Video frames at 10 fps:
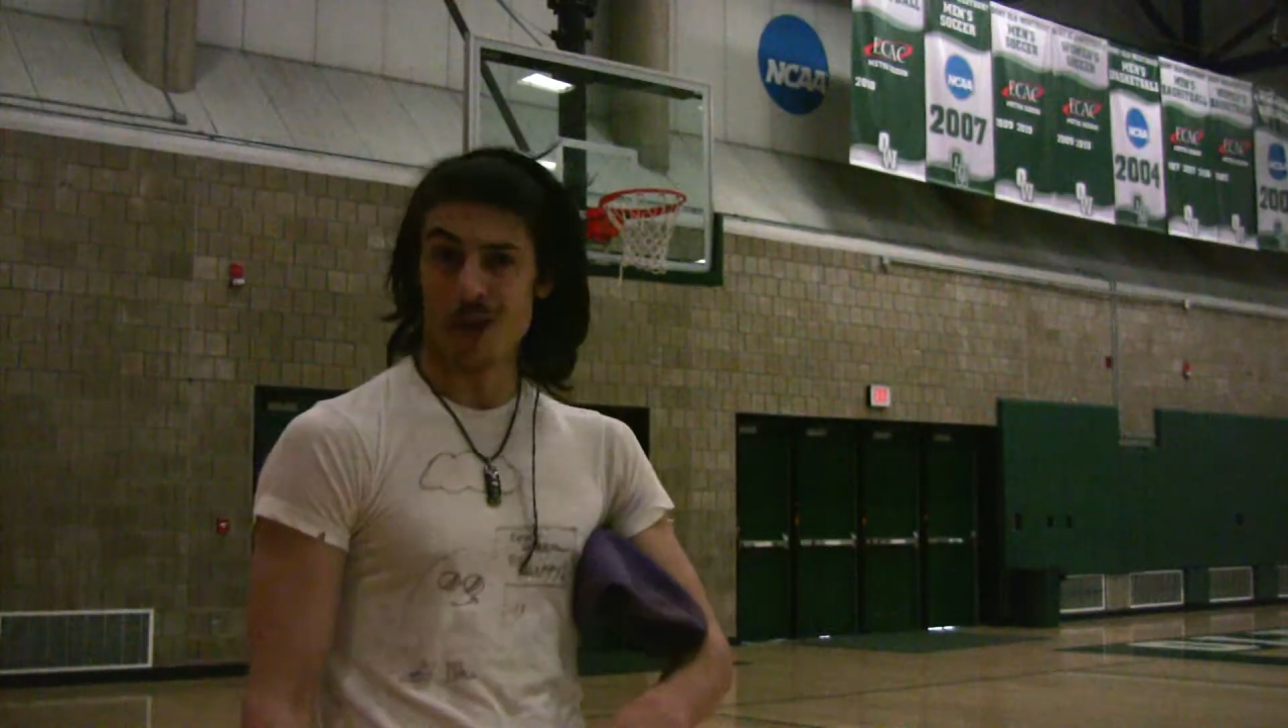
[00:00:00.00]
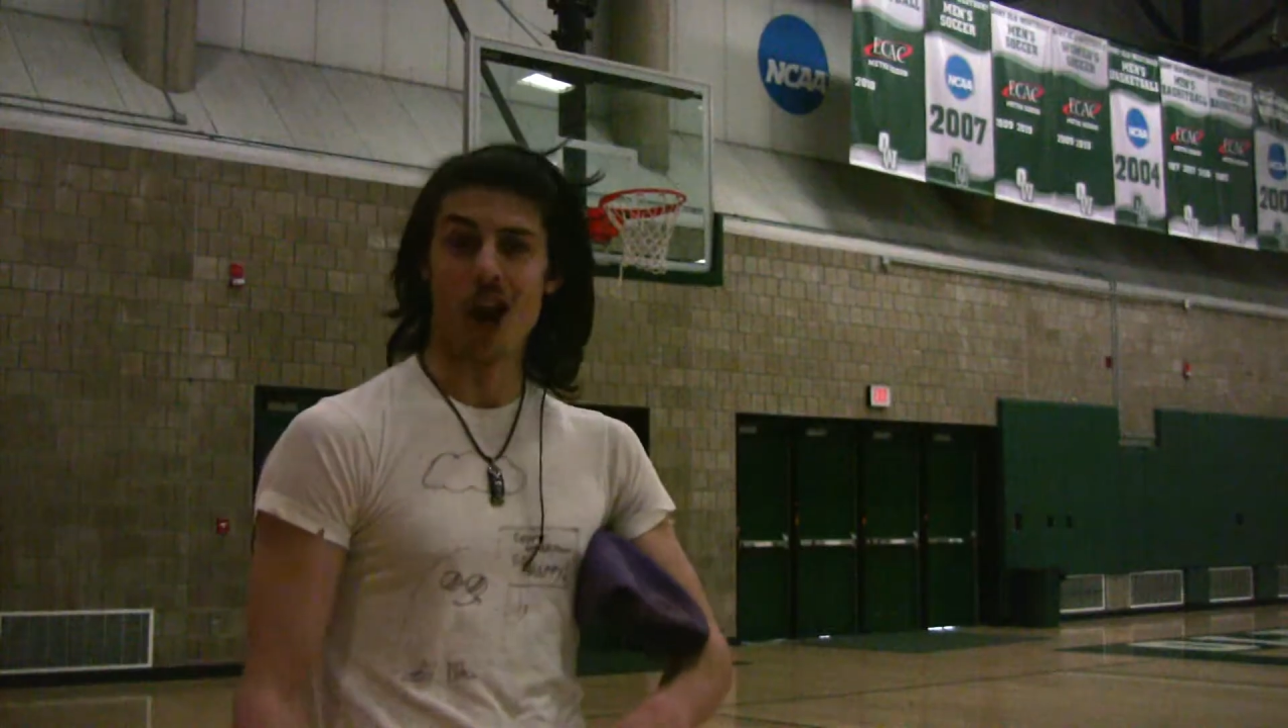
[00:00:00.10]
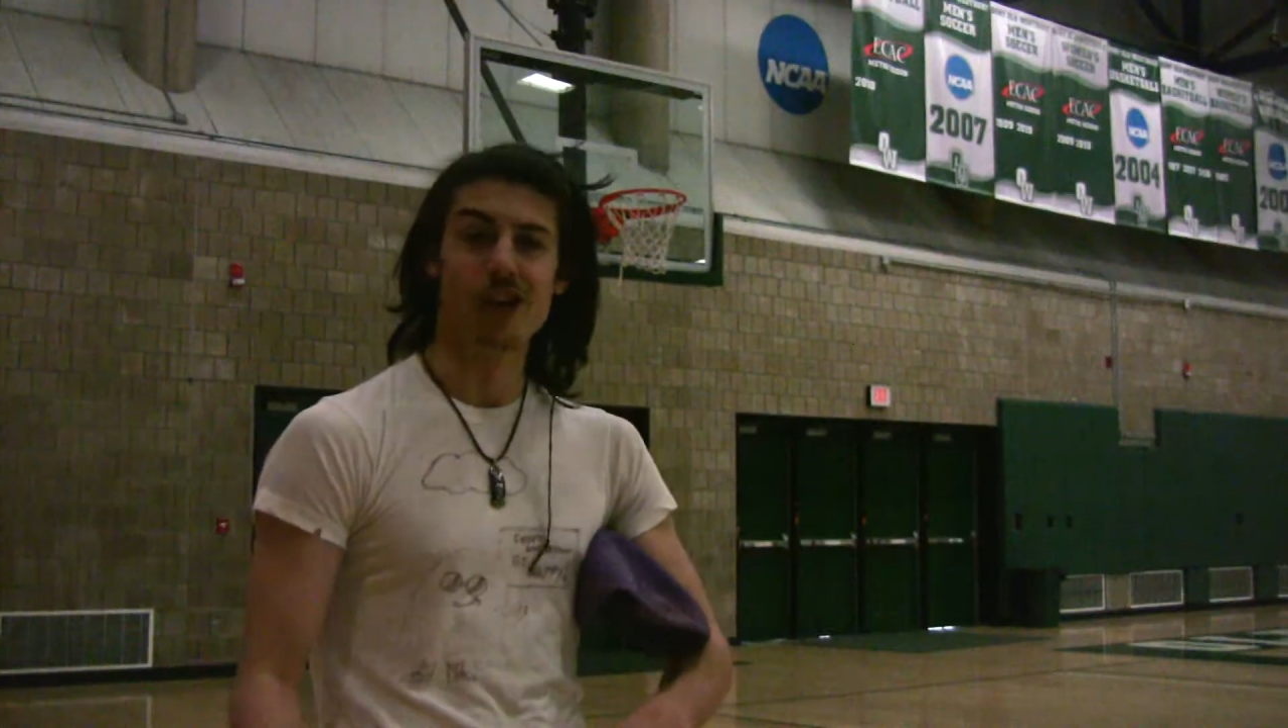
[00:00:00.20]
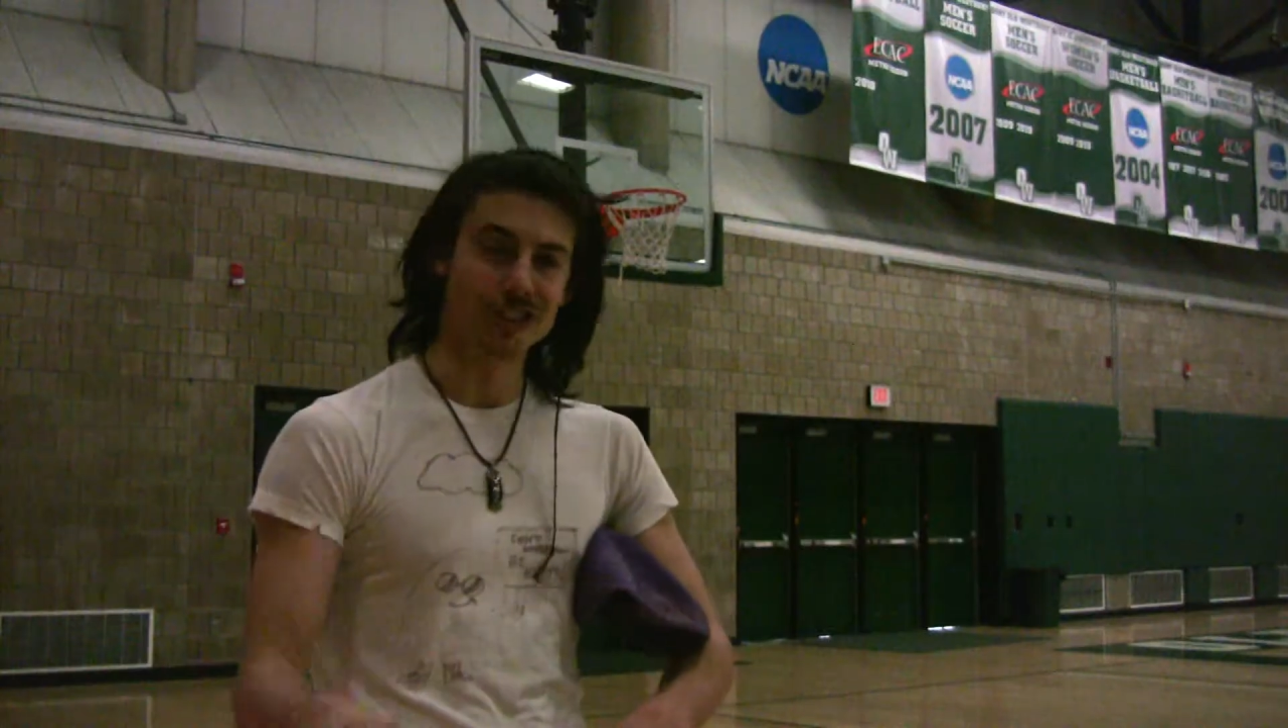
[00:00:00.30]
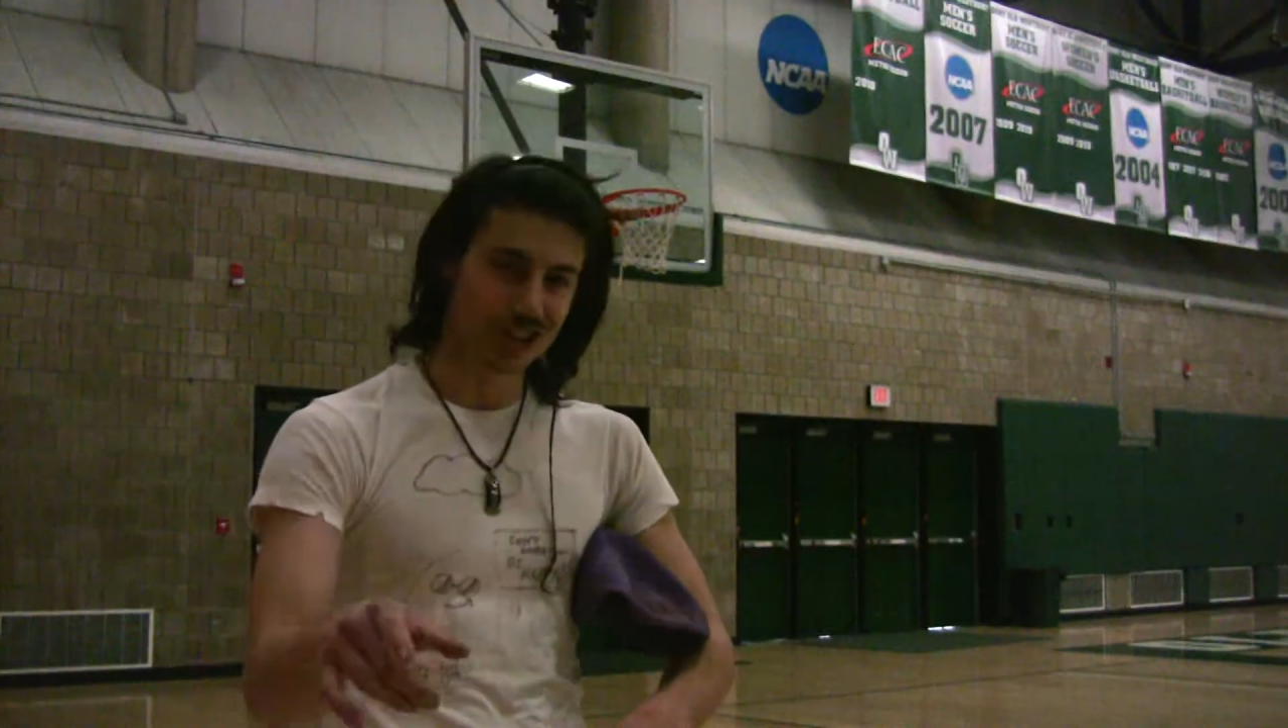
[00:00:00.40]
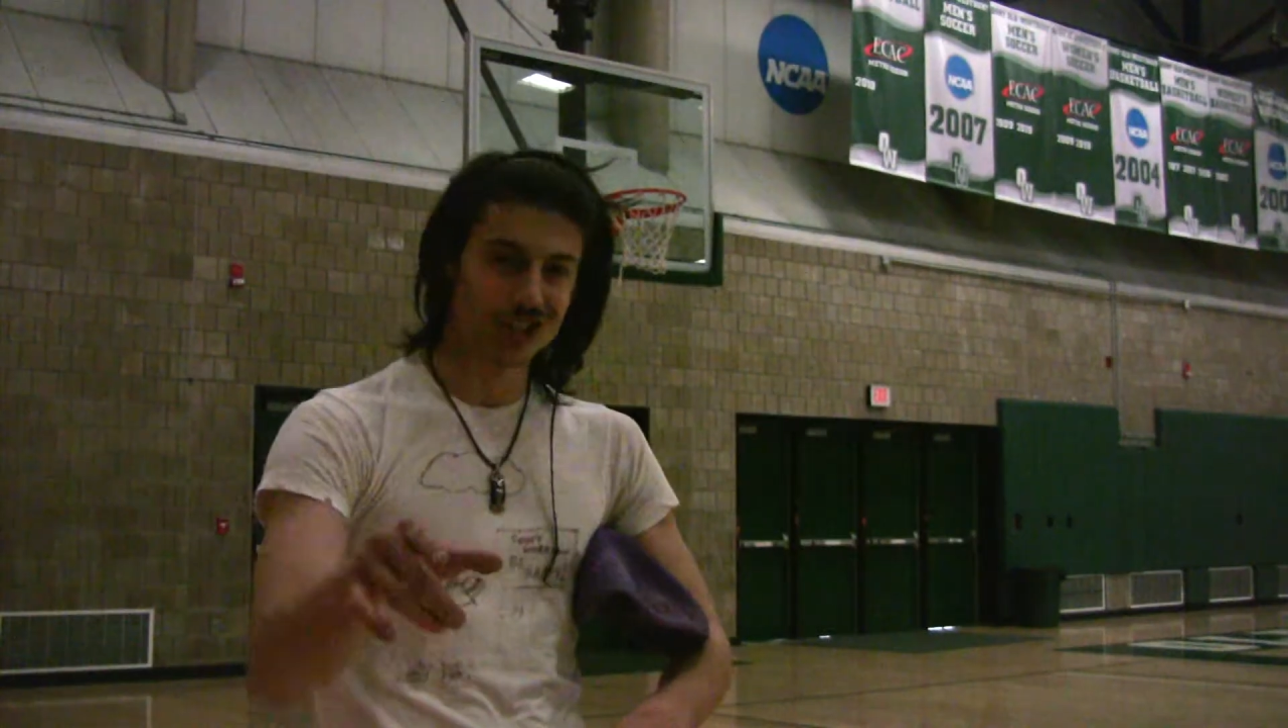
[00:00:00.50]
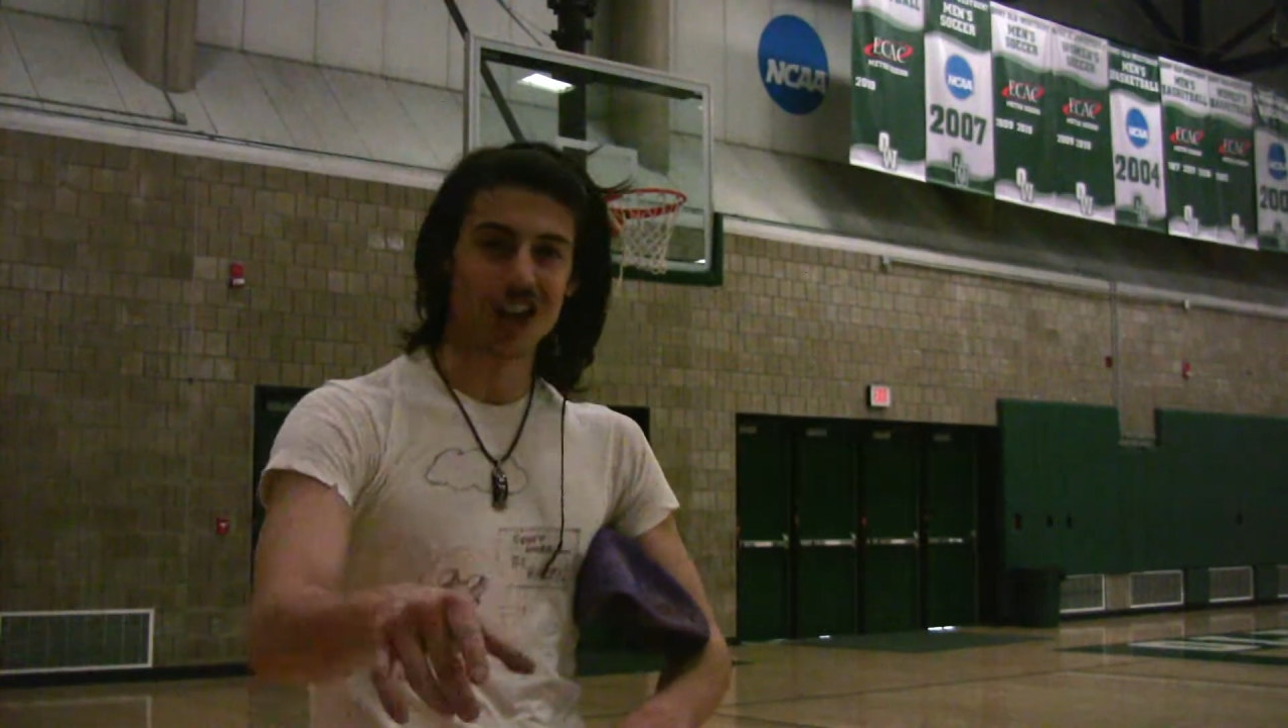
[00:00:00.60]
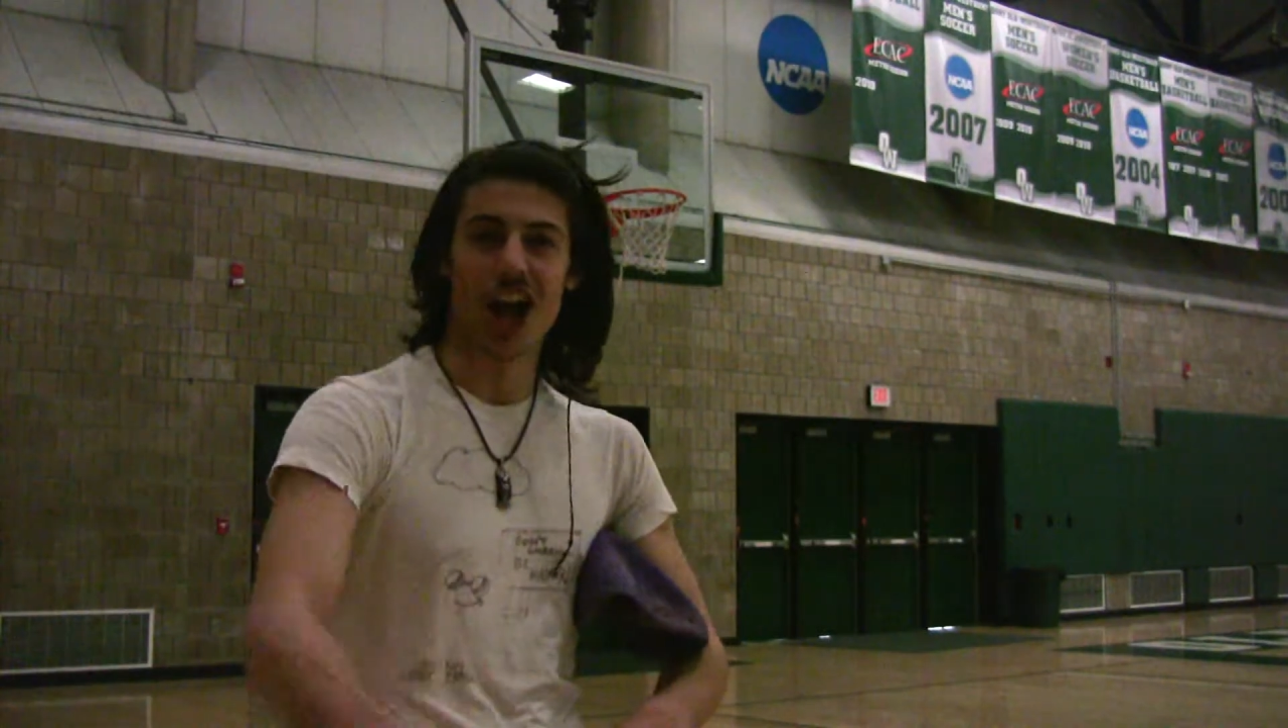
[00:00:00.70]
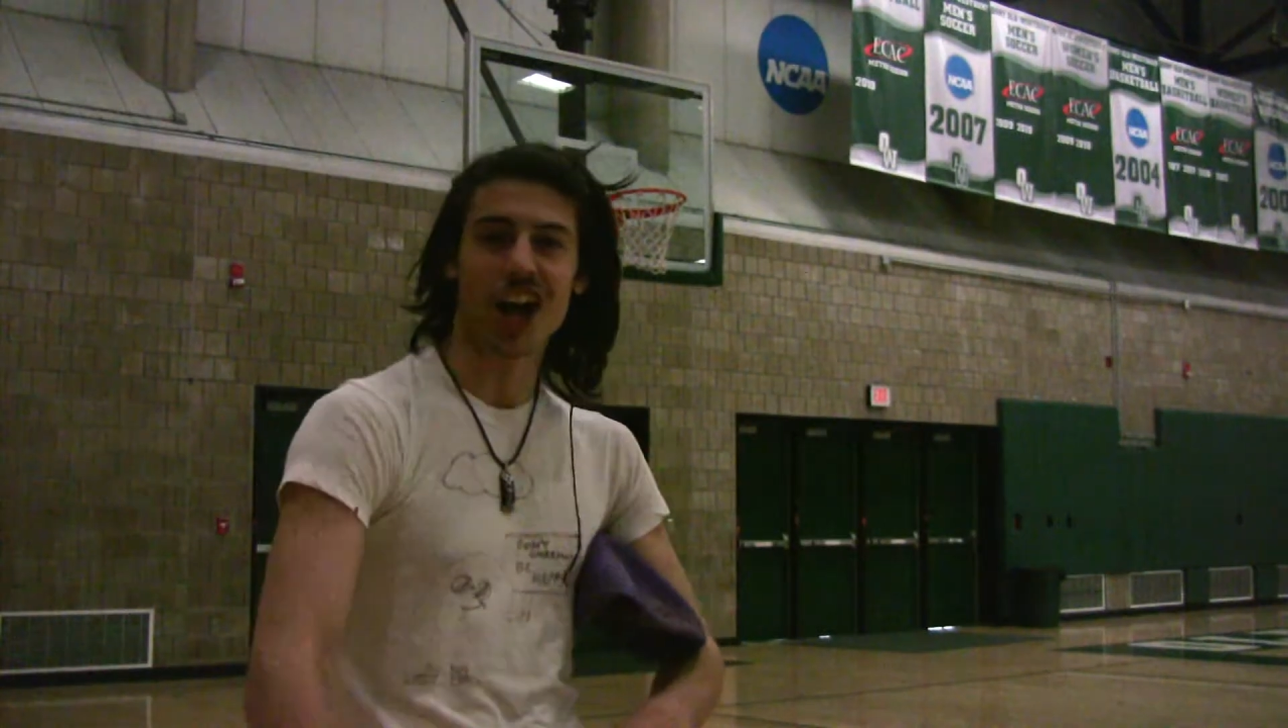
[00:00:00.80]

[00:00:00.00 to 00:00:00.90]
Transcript: But ever since I